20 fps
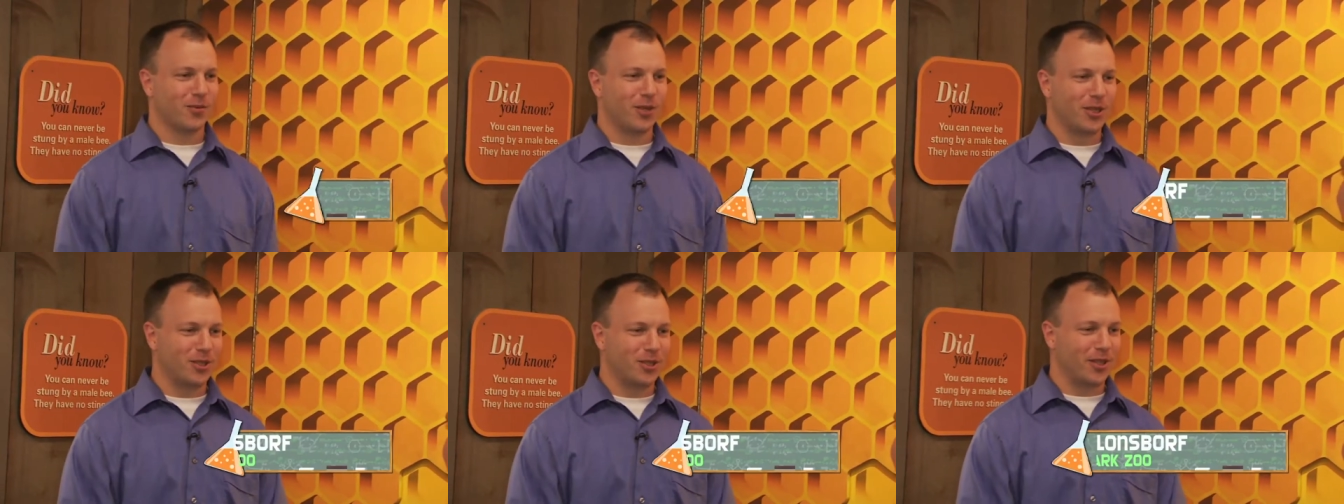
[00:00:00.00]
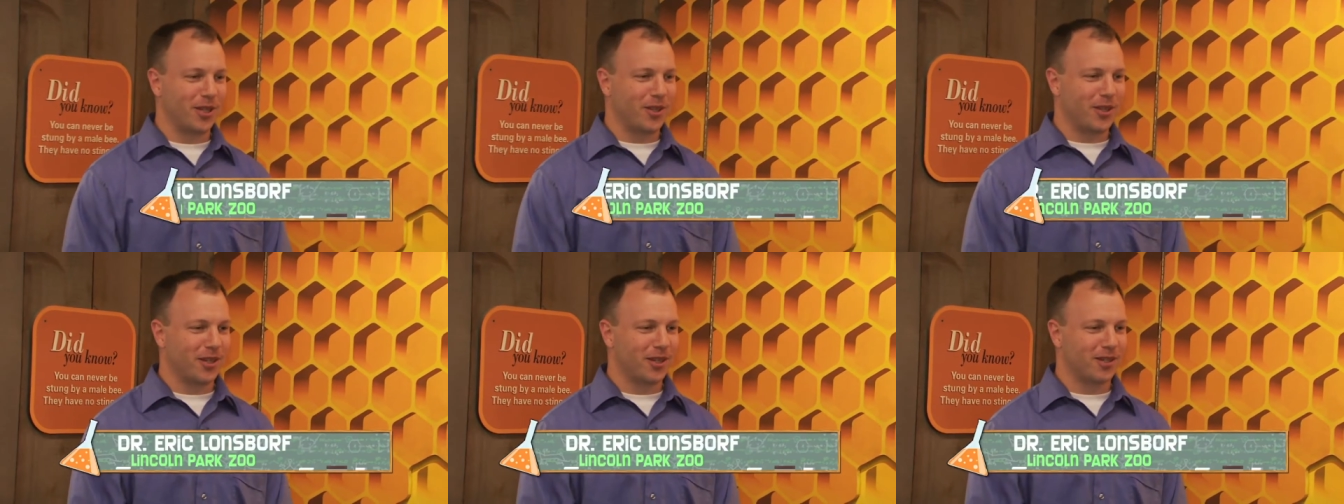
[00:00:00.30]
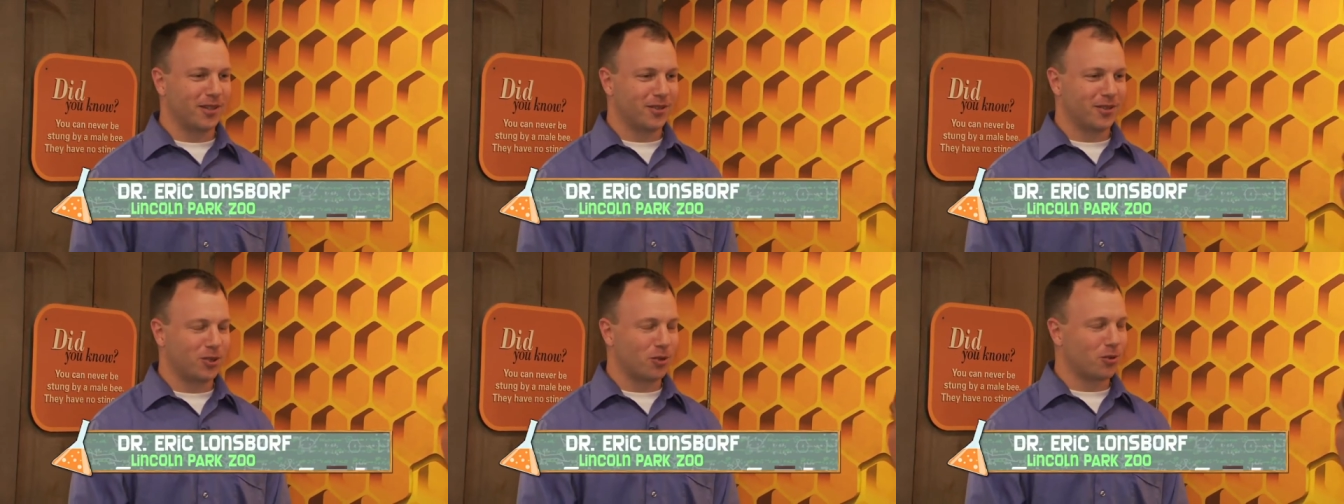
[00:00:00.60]
recently
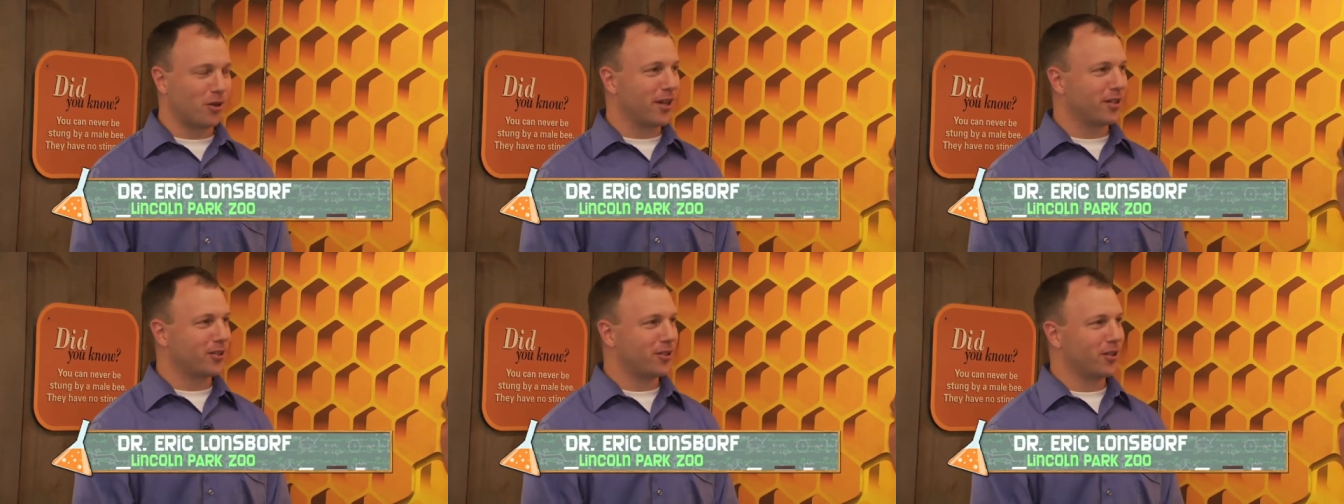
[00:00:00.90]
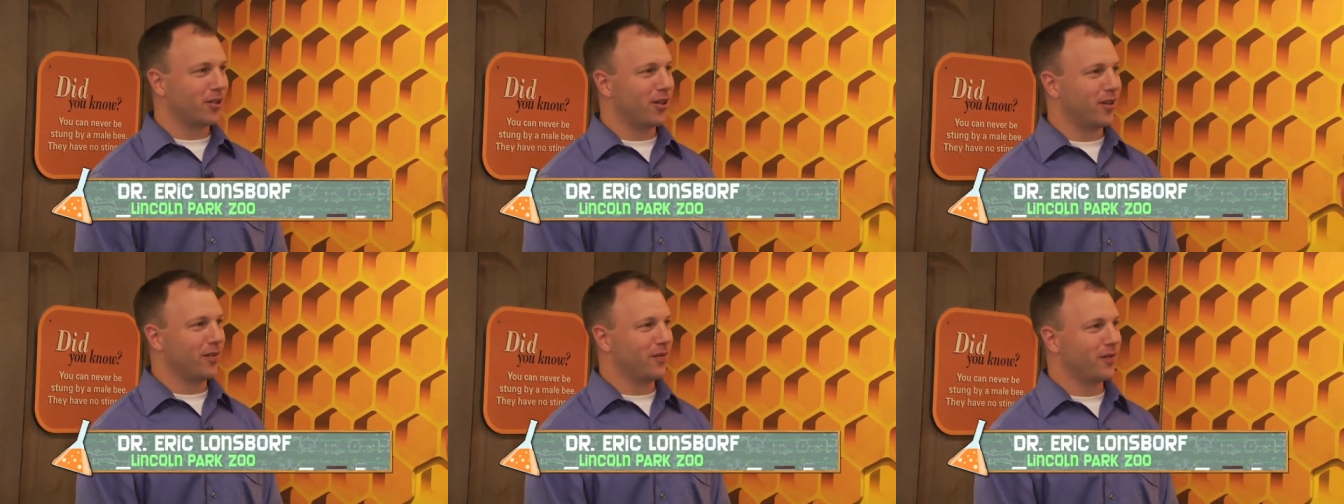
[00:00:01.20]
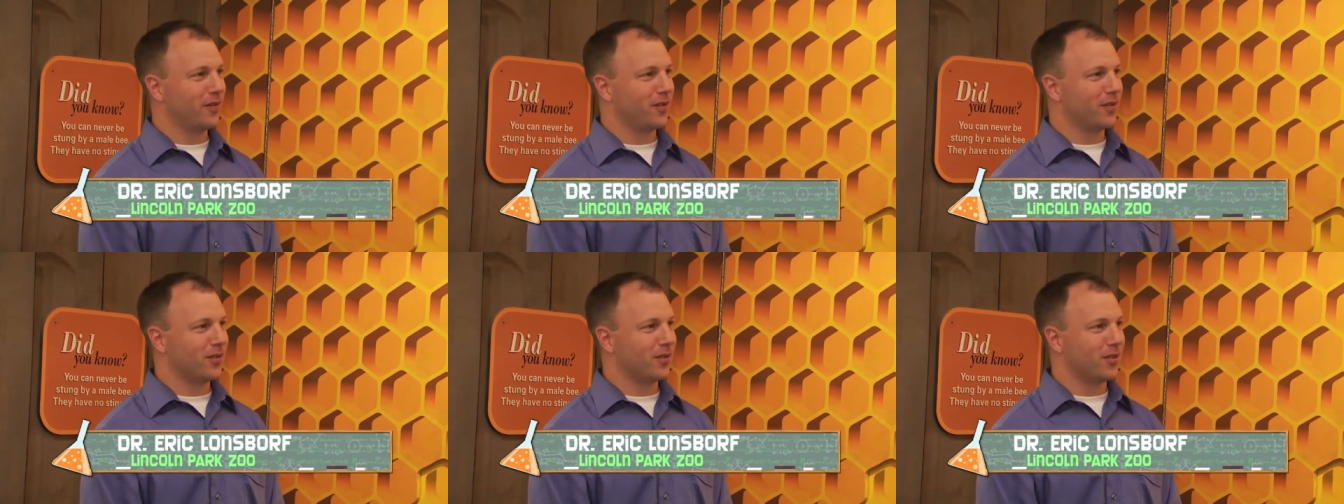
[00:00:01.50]
the director of
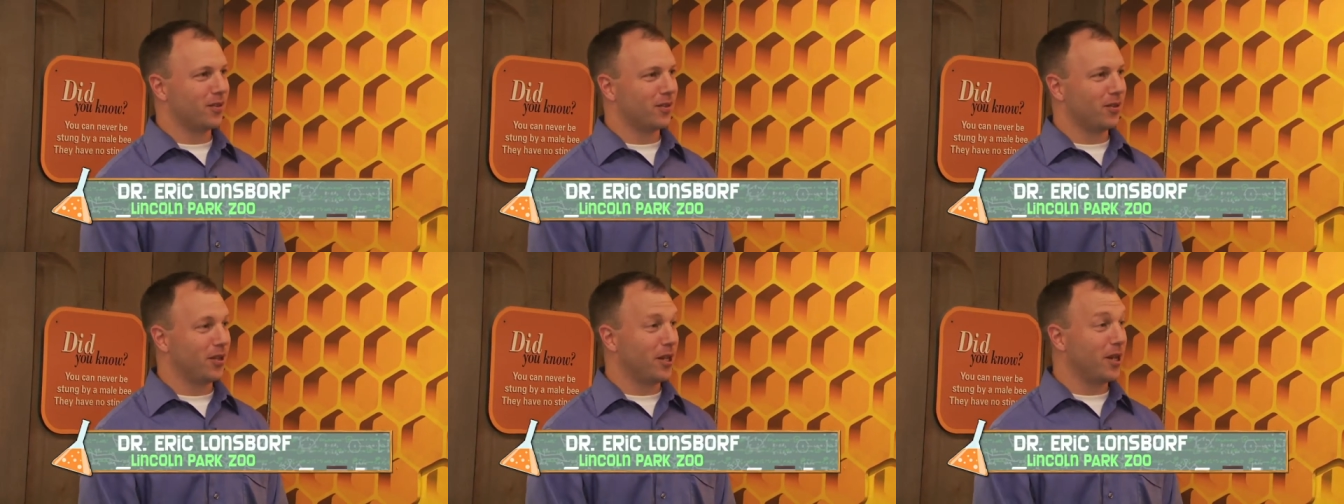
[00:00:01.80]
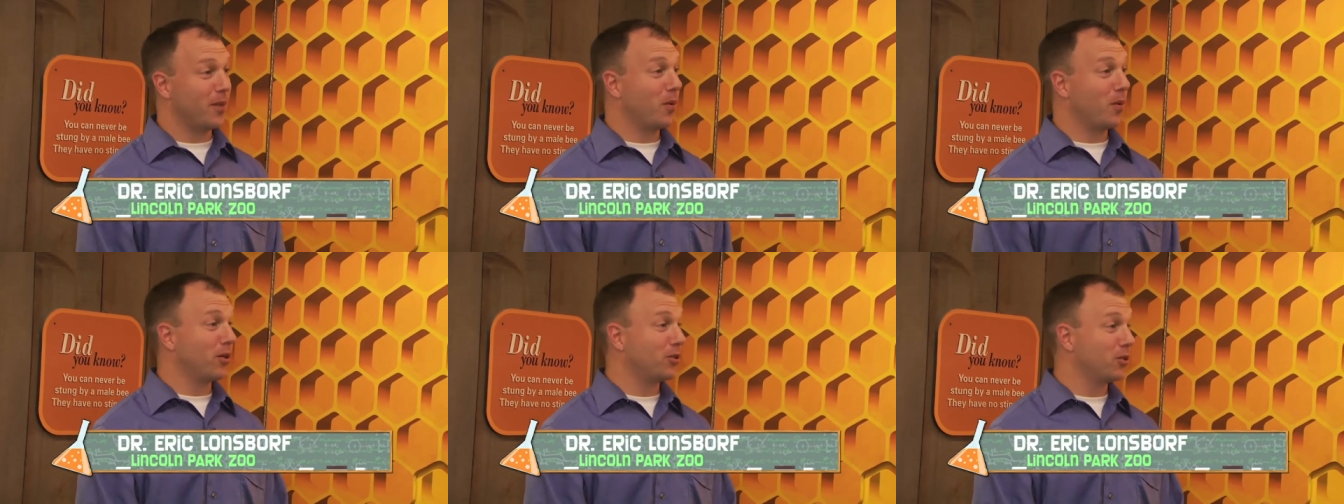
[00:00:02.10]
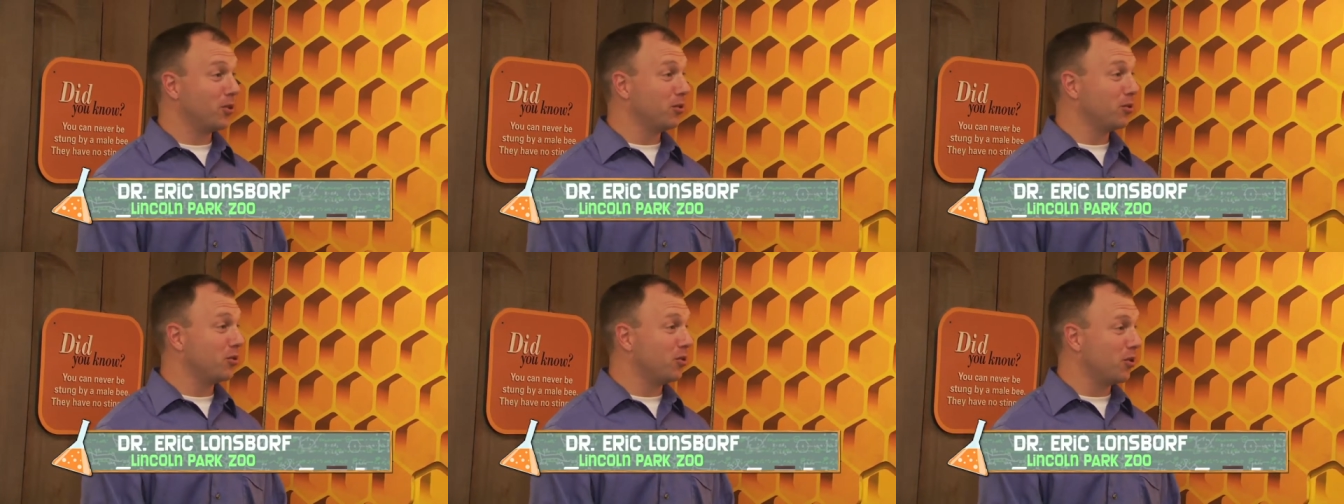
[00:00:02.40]
Lincoln Park
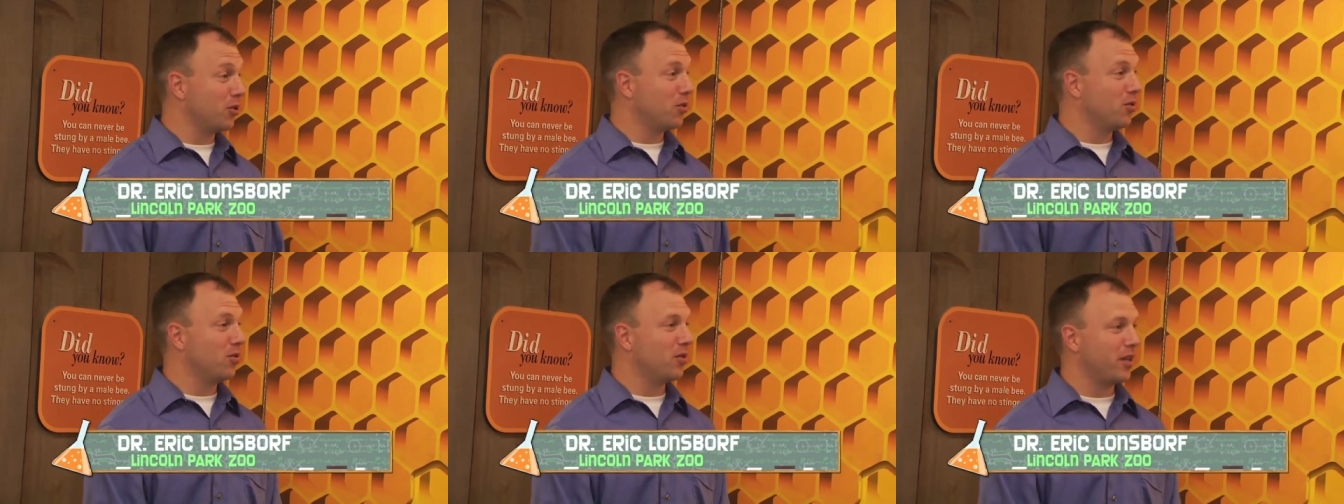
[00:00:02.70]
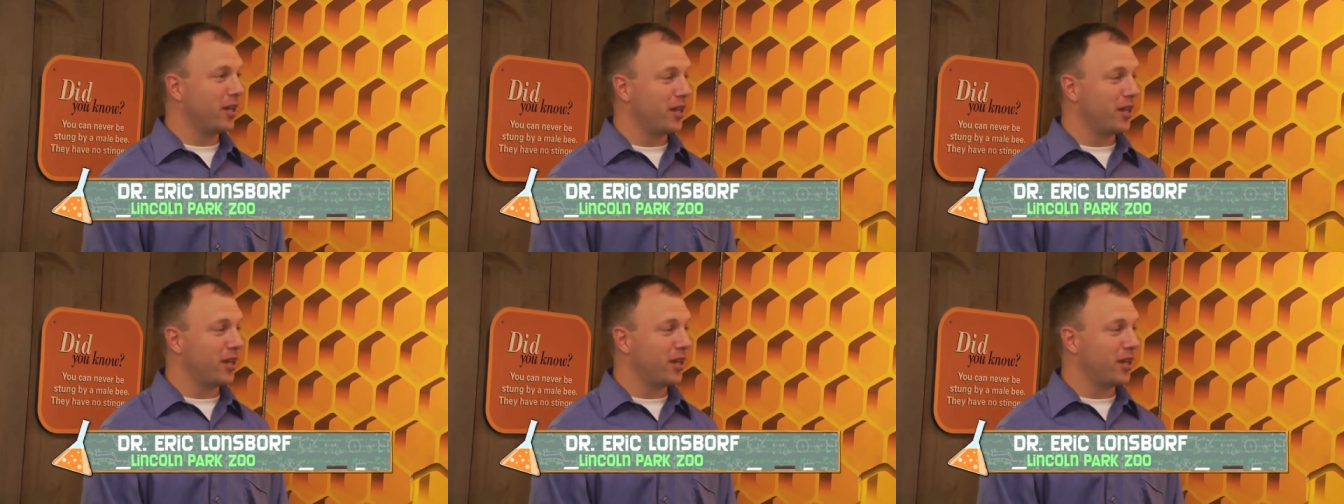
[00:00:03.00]
Zoo's new